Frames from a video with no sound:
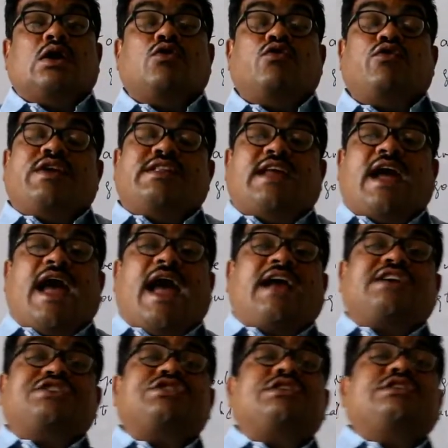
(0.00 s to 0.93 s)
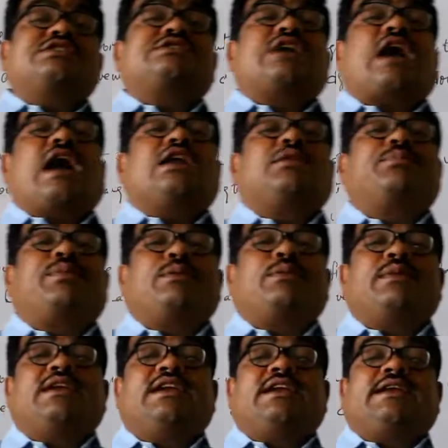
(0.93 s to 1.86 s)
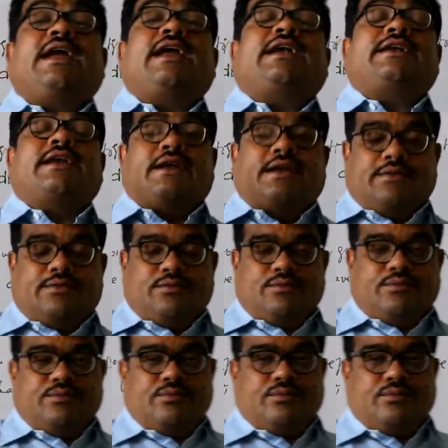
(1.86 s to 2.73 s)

When the action is unpremeditated,